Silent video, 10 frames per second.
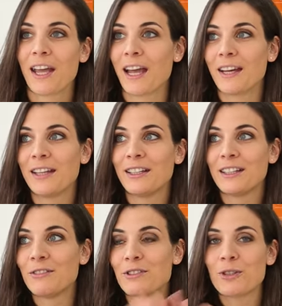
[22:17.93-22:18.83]
And
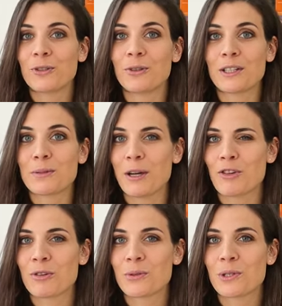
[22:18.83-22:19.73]
it gives you a
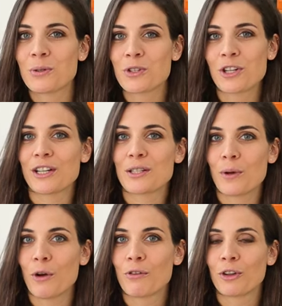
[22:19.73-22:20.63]
special solution as
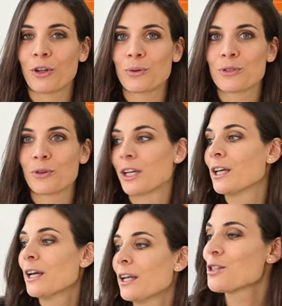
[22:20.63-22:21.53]
well for those
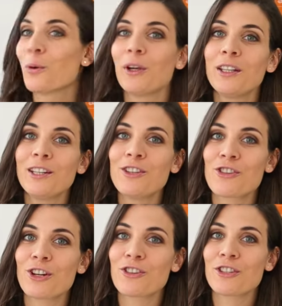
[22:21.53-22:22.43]
three. So in the
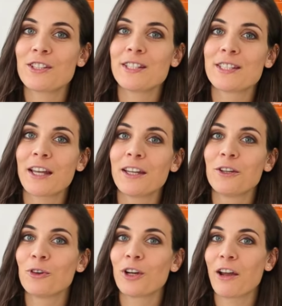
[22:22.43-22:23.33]
instructions, it said that
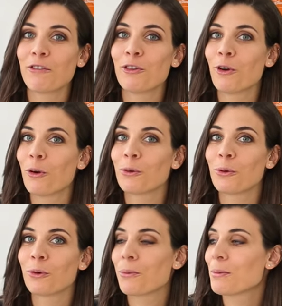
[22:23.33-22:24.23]
you don't have to own
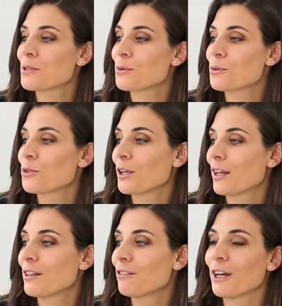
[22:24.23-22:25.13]
all three puzzles to
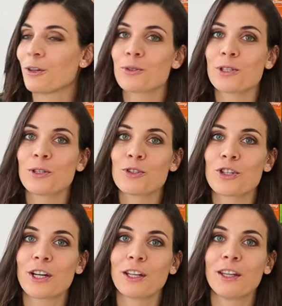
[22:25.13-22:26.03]
get the final
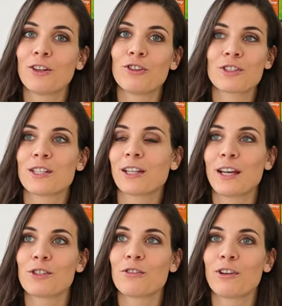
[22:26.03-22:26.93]
solution. I think it's just a
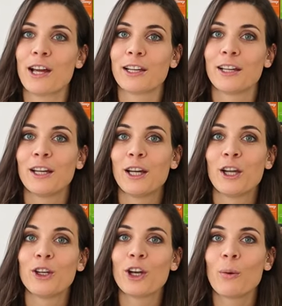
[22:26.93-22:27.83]
case of, like,
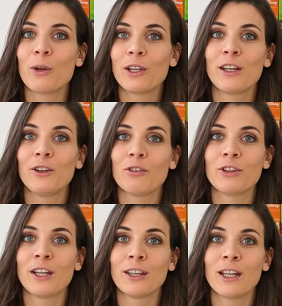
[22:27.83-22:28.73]
knowing that
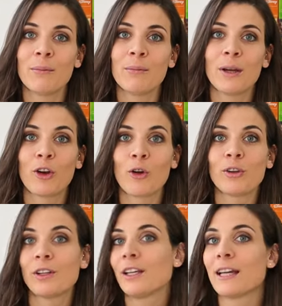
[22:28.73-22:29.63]
you've done them and
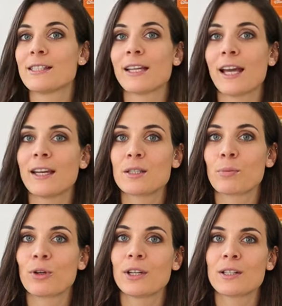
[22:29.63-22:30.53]
not getting any
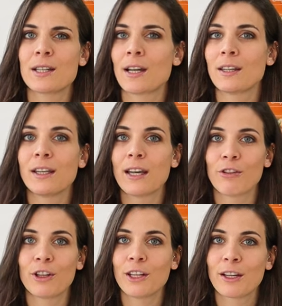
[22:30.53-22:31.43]
spoilers, and I think
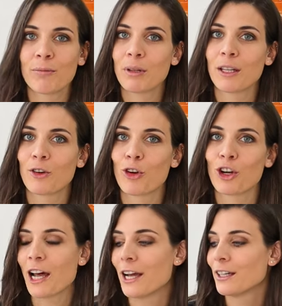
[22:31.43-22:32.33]
everything can be done
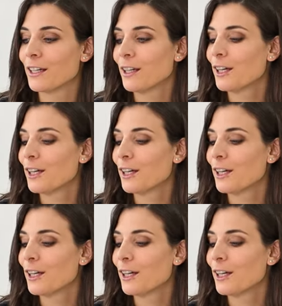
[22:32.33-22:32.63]
online.